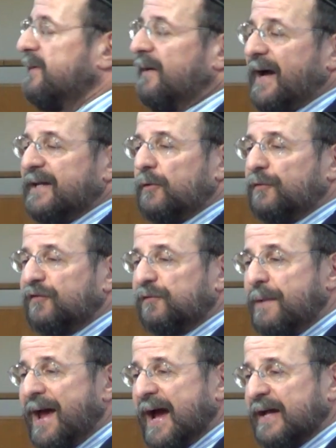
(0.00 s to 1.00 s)
the idols
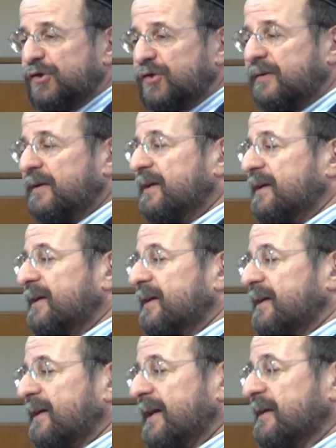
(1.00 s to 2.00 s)
smashed,
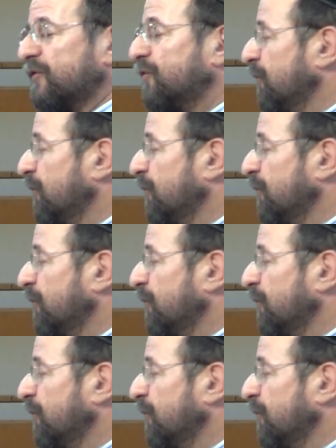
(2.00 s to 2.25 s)
and he's